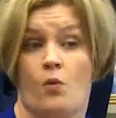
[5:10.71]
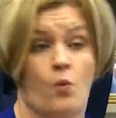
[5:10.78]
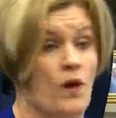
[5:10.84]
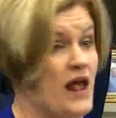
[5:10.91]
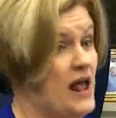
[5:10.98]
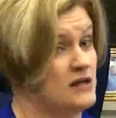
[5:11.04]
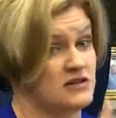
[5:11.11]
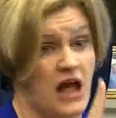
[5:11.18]

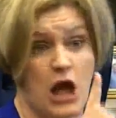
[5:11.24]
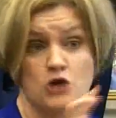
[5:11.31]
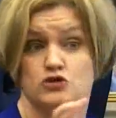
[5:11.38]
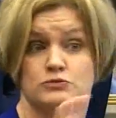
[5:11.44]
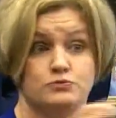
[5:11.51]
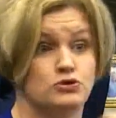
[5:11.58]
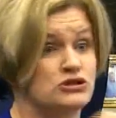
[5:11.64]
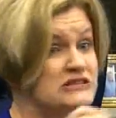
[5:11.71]

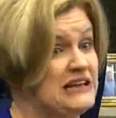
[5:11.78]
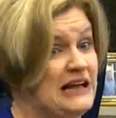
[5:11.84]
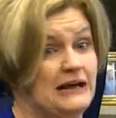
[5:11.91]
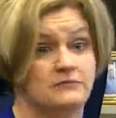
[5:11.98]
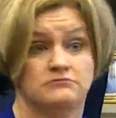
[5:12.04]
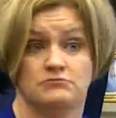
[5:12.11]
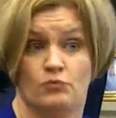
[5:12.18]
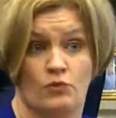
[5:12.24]
We have
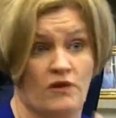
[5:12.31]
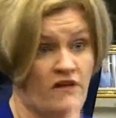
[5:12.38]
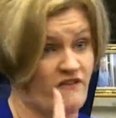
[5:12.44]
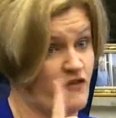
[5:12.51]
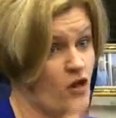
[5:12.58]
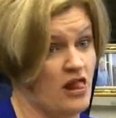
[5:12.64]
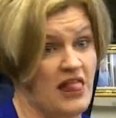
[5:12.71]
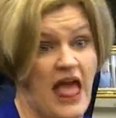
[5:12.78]

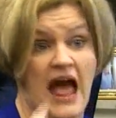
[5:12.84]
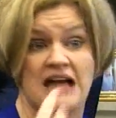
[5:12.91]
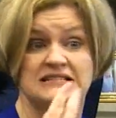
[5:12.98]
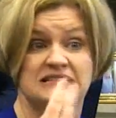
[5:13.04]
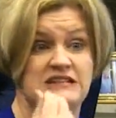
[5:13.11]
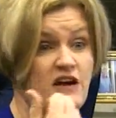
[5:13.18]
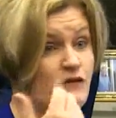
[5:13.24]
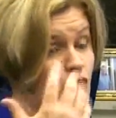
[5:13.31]
100%.
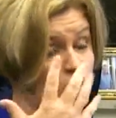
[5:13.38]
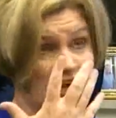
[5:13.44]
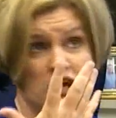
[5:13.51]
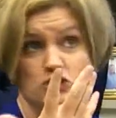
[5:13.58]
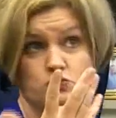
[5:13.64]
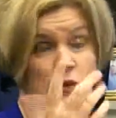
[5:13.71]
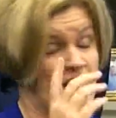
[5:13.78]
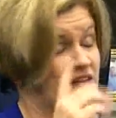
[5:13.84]

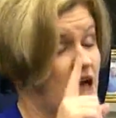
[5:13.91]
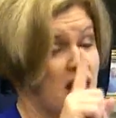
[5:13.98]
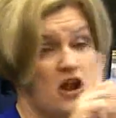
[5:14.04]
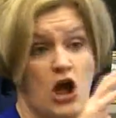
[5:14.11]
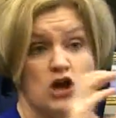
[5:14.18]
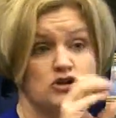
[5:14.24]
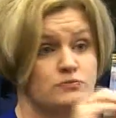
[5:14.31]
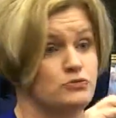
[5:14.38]
We
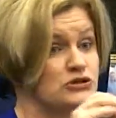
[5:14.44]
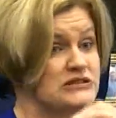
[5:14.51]
have for